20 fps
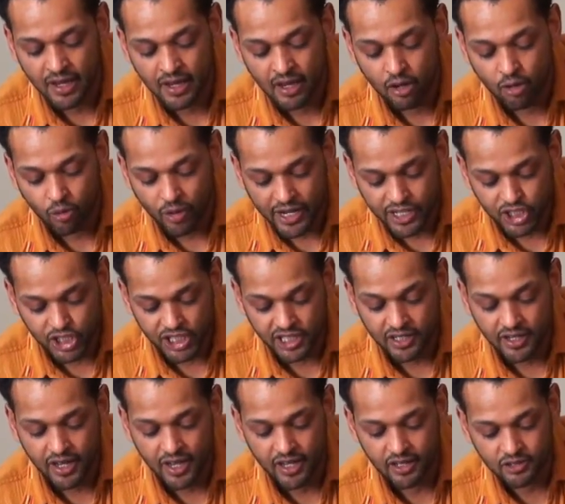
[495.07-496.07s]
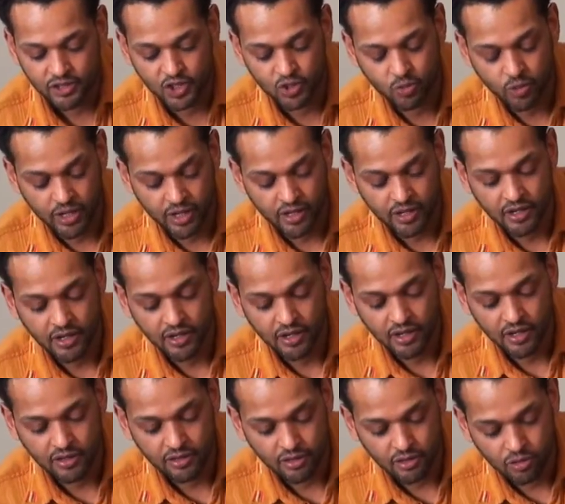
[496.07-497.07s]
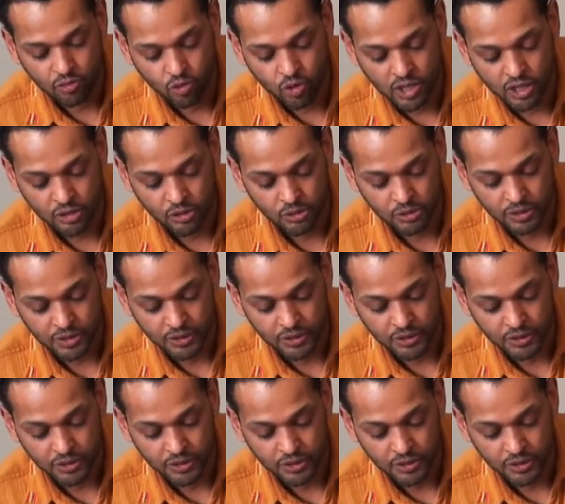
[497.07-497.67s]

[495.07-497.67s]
raging elsewhere in the world.